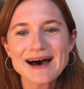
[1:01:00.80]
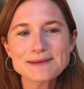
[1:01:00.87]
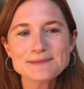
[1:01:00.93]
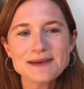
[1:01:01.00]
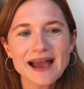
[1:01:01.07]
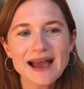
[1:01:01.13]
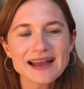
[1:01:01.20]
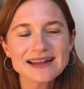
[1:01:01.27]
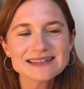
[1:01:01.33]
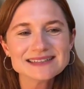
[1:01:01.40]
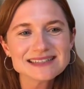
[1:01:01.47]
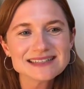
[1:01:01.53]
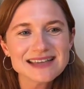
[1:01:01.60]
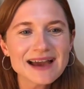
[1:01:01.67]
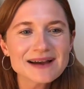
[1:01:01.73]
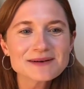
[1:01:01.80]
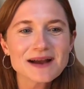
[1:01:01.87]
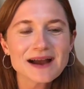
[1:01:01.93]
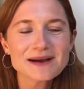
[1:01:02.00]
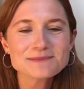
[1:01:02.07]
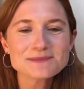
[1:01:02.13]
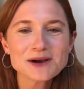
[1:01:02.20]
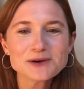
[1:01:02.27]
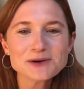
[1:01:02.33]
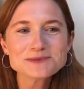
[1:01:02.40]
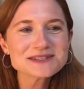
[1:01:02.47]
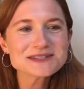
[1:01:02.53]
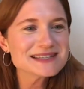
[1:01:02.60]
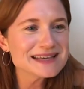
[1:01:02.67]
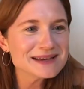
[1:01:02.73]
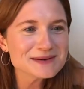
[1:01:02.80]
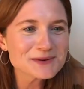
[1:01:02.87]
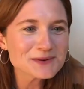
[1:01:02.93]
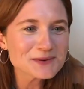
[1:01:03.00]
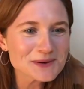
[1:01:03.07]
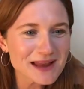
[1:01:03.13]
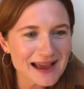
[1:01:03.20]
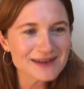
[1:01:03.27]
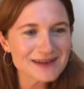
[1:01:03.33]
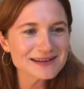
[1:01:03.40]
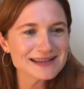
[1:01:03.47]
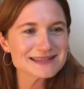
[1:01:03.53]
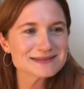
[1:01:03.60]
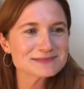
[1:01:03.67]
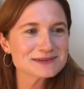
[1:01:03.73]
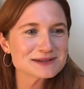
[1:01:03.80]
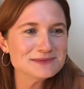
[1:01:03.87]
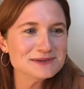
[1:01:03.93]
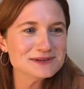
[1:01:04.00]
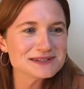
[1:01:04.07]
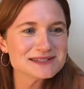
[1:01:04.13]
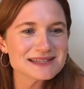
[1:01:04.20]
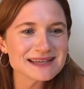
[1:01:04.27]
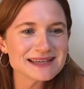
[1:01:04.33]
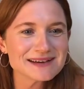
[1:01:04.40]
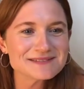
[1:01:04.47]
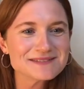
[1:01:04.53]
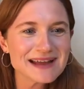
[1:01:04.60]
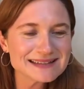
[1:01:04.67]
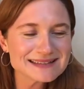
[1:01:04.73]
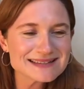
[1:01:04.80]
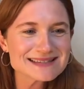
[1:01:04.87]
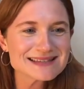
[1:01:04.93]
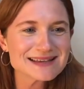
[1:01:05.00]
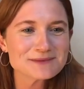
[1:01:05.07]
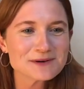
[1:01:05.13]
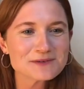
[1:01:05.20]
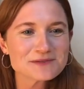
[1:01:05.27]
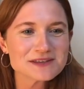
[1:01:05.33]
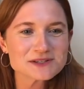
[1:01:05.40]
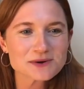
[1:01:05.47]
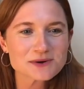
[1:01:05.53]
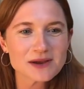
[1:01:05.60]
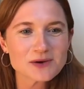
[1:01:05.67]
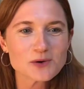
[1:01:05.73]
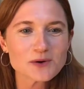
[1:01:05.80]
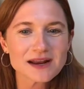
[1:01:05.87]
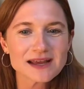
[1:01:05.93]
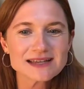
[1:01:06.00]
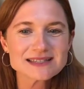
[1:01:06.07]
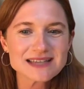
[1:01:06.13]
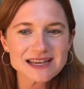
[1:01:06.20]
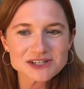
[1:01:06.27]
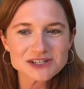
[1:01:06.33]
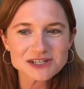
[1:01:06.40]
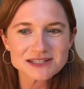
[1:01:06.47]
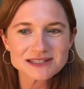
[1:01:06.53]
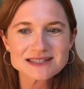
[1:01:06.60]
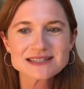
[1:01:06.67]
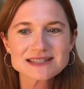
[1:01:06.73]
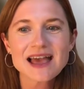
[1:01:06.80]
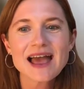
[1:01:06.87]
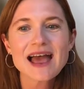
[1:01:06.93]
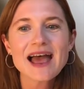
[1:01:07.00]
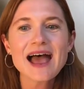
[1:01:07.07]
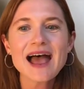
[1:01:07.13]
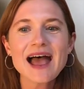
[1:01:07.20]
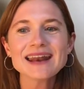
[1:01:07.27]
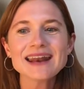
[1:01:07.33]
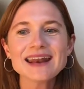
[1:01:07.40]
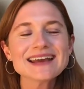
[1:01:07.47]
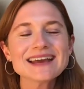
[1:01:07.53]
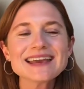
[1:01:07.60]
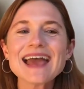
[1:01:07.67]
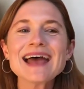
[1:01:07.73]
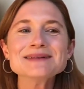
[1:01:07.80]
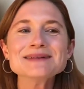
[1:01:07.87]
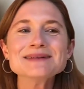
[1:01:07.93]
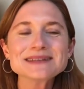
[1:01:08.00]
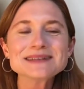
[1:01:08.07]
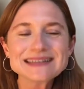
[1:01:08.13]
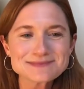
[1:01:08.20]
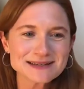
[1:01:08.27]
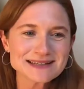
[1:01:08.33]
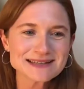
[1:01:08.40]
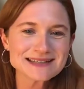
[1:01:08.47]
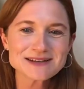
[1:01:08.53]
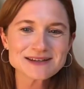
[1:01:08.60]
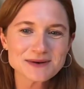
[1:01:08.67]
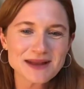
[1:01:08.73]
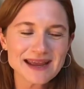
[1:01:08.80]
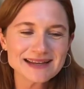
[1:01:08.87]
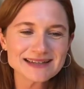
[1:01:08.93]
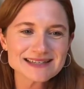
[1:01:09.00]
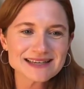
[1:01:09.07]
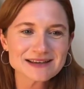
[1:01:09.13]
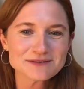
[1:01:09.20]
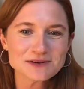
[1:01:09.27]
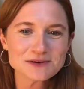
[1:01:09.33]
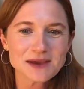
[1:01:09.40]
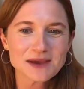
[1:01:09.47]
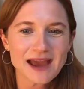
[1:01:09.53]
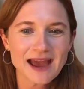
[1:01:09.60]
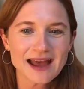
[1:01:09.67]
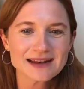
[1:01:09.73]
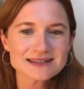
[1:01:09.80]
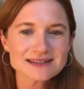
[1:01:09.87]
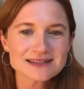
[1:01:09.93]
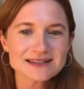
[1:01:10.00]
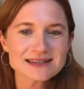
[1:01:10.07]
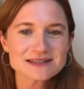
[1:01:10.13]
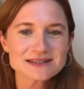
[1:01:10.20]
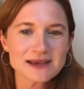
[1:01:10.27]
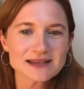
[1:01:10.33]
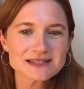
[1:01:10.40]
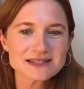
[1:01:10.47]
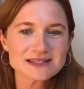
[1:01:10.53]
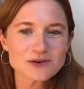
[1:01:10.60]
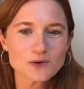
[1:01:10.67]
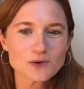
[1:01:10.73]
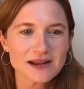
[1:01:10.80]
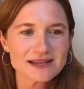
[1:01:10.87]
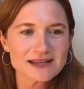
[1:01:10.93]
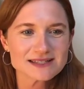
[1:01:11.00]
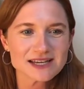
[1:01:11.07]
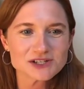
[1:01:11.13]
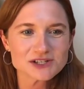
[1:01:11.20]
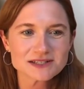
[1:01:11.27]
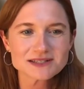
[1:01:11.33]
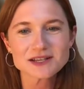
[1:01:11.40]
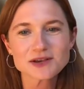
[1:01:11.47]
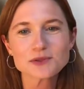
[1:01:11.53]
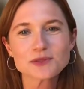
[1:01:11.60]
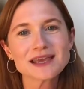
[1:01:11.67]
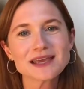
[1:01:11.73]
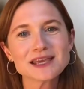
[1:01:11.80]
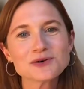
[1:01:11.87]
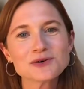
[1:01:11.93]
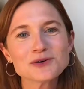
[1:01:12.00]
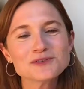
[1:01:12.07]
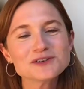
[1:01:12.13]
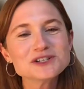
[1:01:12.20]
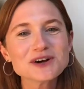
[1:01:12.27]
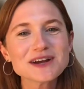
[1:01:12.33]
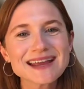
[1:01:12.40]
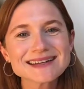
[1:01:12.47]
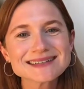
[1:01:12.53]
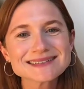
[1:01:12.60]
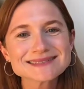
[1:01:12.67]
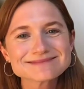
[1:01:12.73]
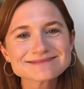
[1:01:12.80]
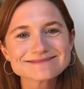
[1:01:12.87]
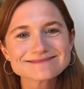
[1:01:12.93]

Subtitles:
And yeah, hope to see you all out at some community events of both these great organizations. And again, please donate if you can to these amazing organizations. So thank you all for joining.